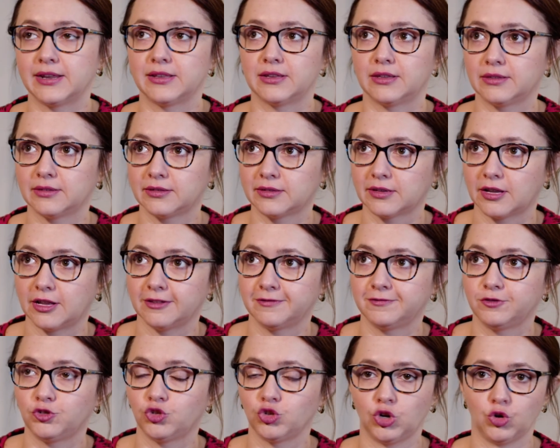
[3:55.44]
in
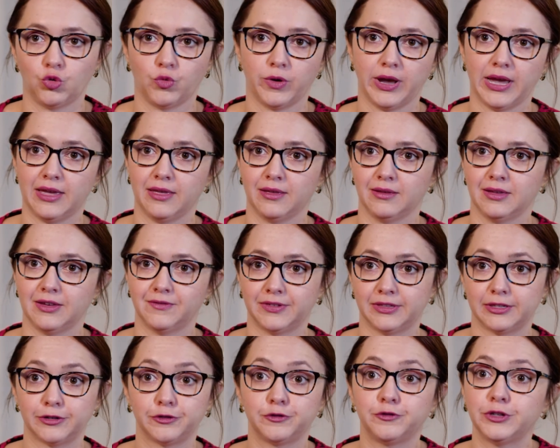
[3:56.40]
itself took away
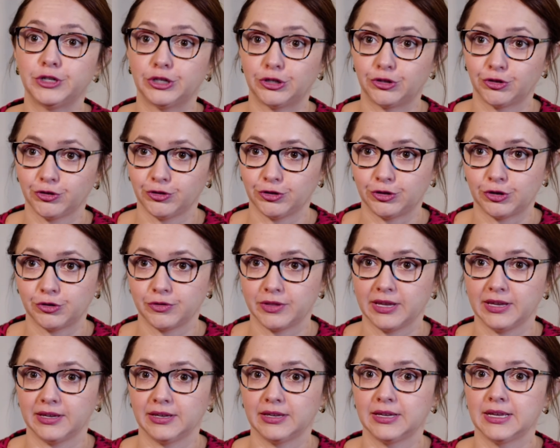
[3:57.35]
even the fears.
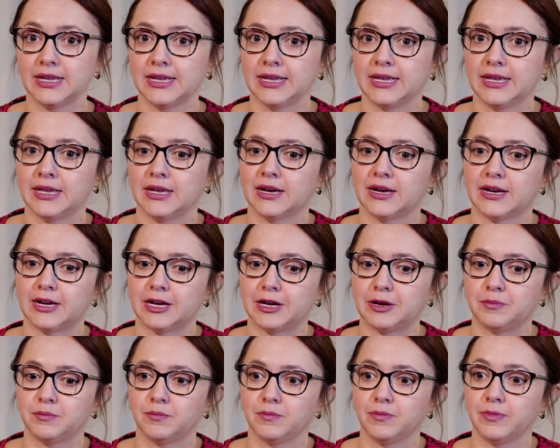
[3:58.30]

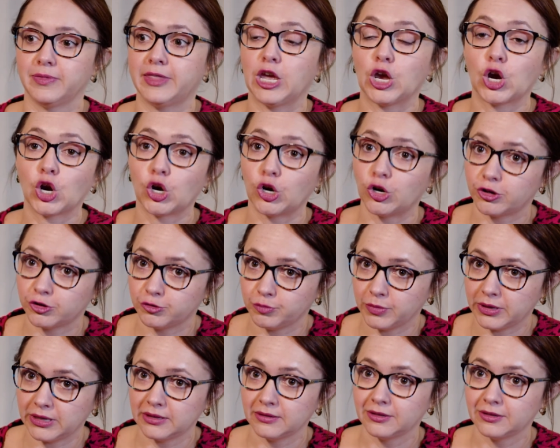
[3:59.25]
They heard me.